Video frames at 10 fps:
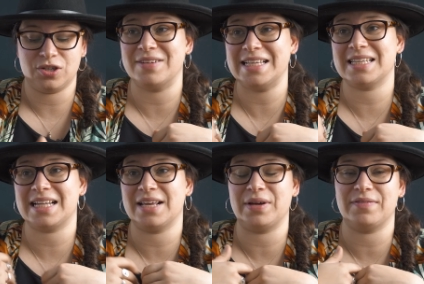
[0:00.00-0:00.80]

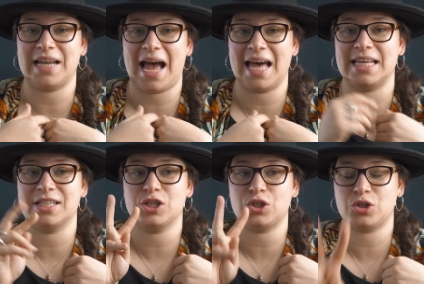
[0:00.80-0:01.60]
Recently, we even
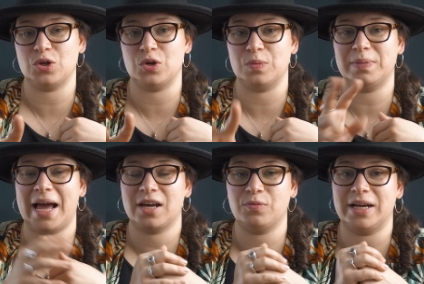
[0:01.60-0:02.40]
added 2
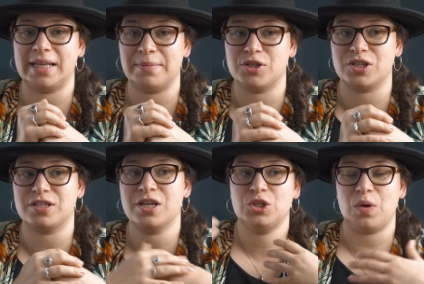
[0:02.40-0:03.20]
black and white
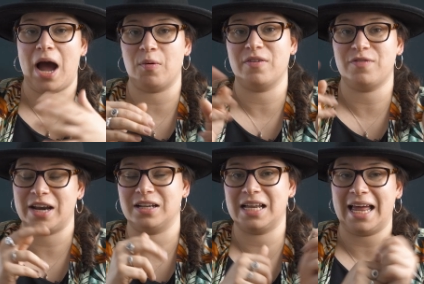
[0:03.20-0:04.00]
images to our
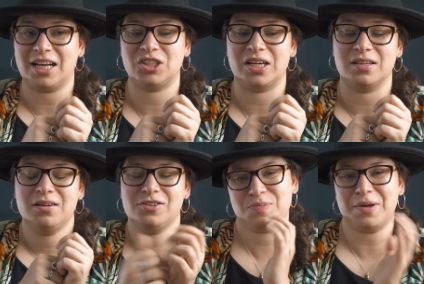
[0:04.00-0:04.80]
final collection,
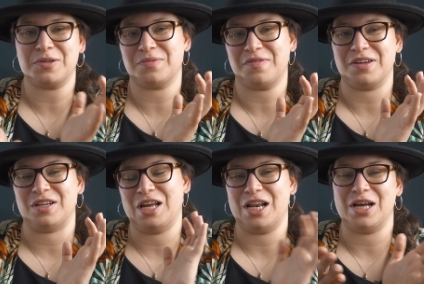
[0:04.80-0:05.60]
just because we
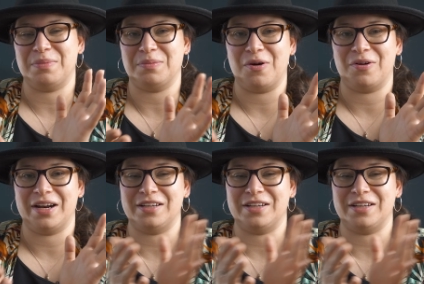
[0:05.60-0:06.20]
feel a little bit more